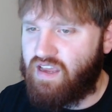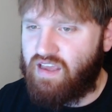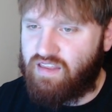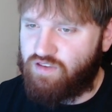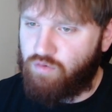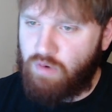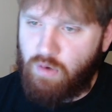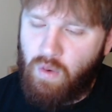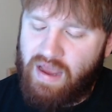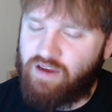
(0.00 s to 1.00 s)
They do
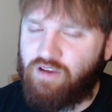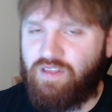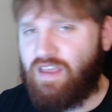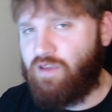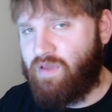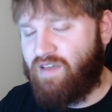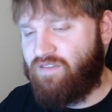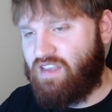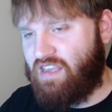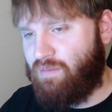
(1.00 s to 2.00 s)
require that you give
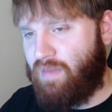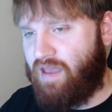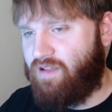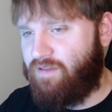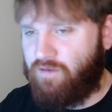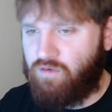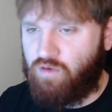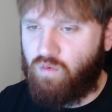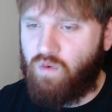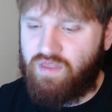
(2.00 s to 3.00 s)
an email if you
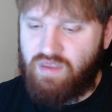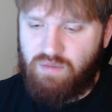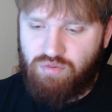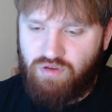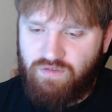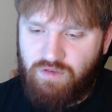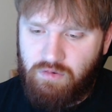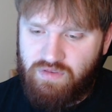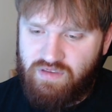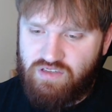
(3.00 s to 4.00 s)
do want the preview
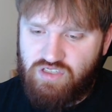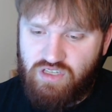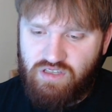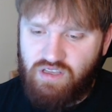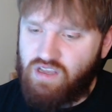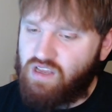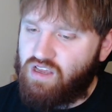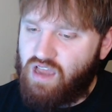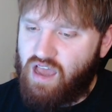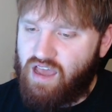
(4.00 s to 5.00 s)
edition.
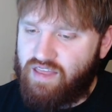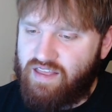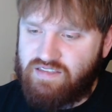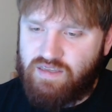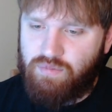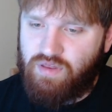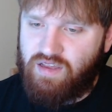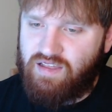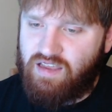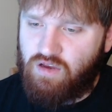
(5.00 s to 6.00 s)
Uh, that's
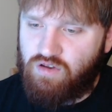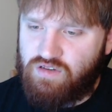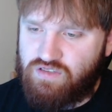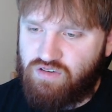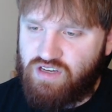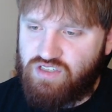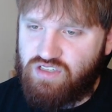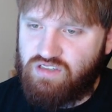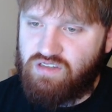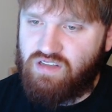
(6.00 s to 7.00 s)
completely at your
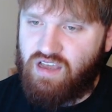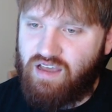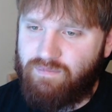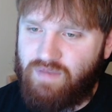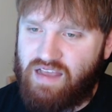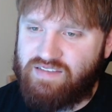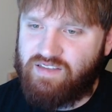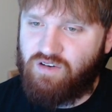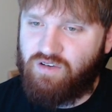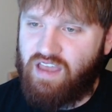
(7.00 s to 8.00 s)
discretion. Um, it has a
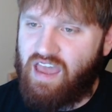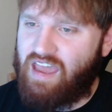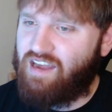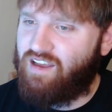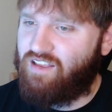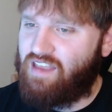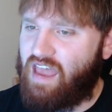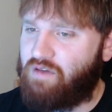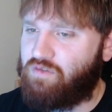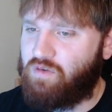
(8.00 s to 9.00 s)
little guide on
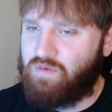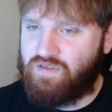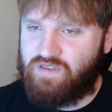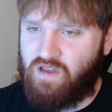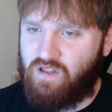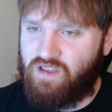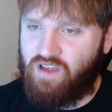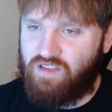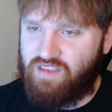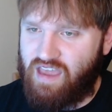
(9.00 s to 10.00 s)
how to install it
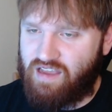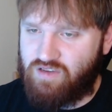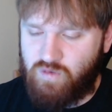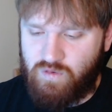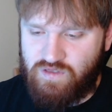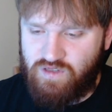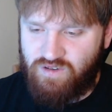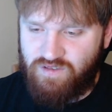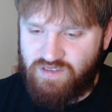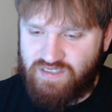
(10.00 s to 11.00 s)
on the actual
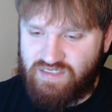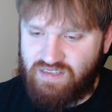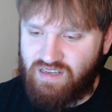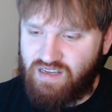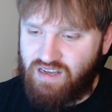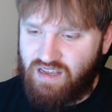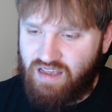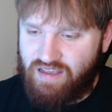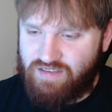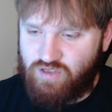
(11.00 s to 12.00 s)
Surface
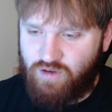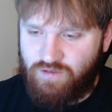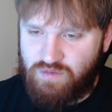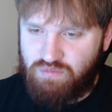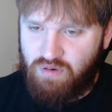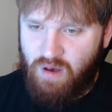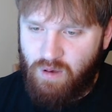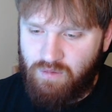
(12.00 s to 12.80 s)
uh, Surface Pro.